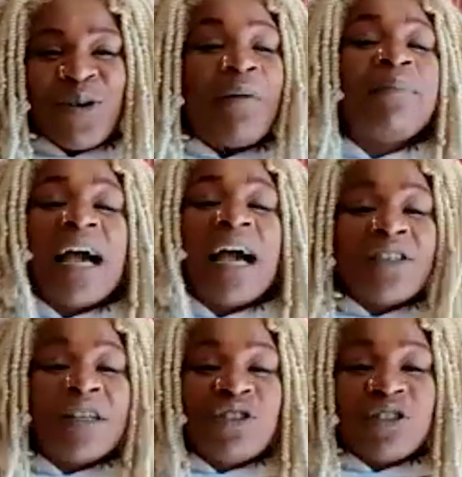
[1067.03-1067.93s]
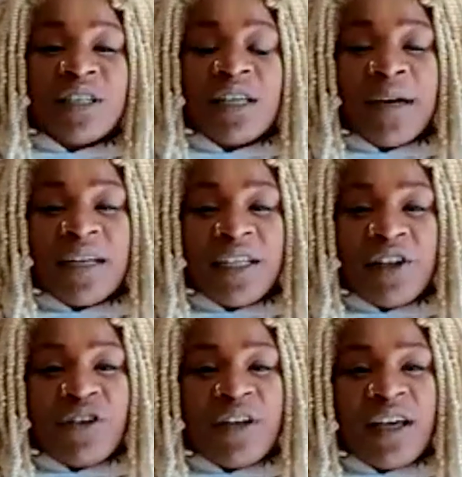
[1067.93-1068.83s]
I actually was just telling my aunt the
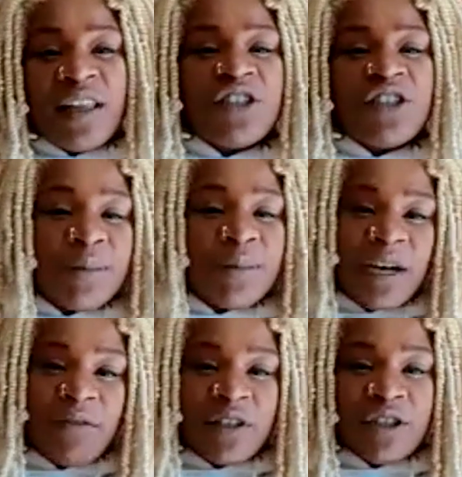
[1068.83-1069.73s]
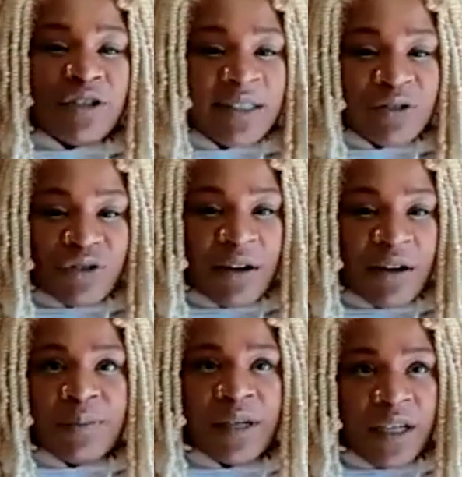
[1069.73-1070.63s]
other day, like she's my international travel
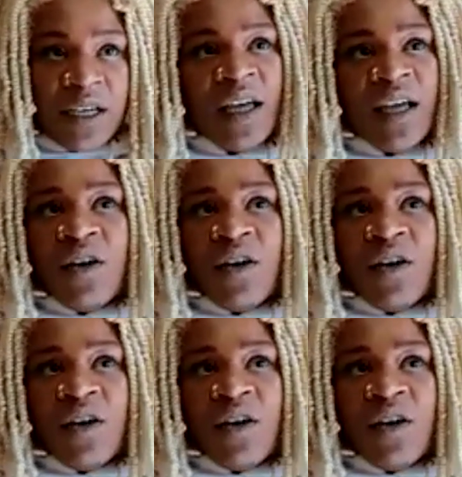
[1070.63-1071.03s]
buddy.